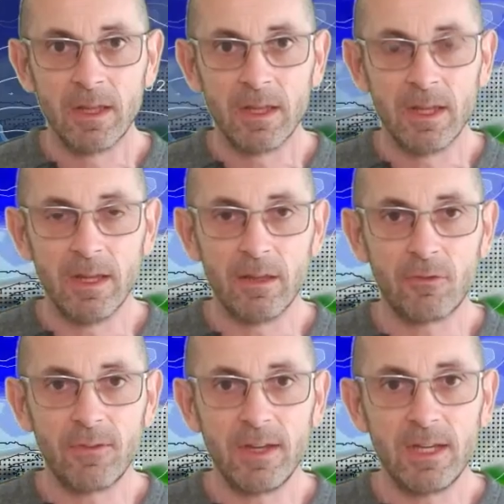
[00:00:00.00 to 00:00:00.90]
here's
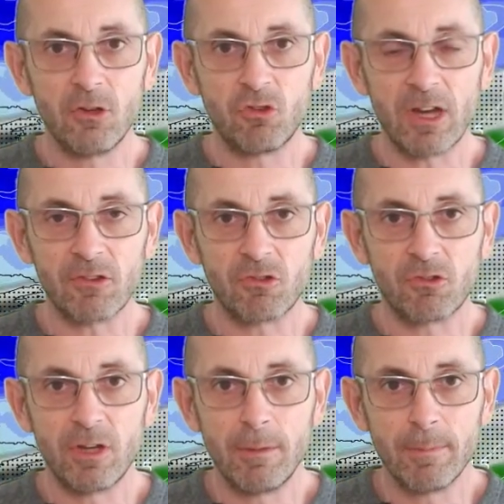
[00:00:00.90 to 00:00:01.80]
the jet
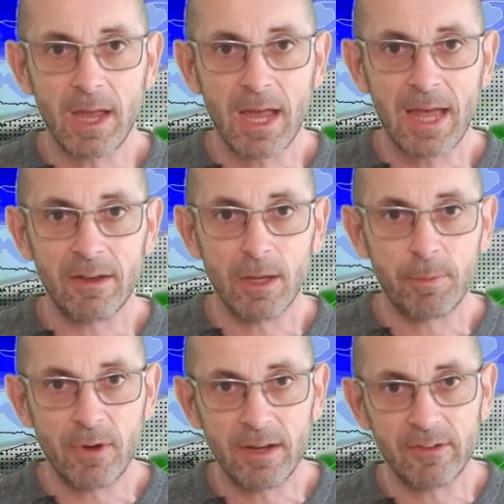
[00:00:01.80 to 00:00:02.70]
stream and
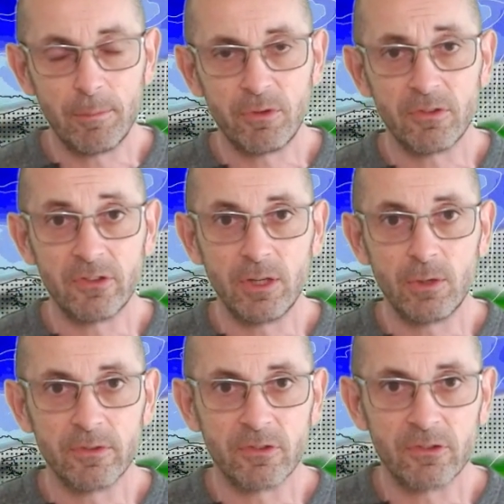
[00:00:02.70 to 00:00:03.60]
upper air temperature
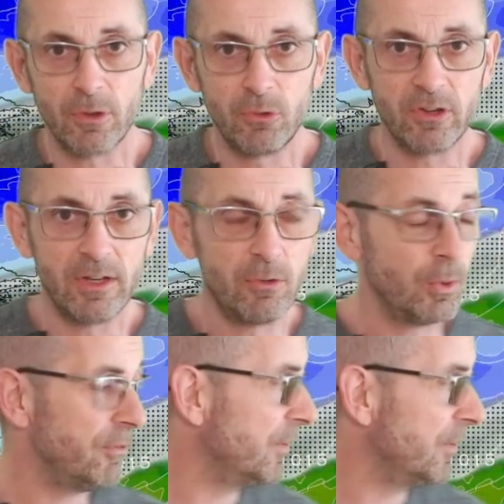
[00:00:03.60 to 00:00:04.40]
sequence associated with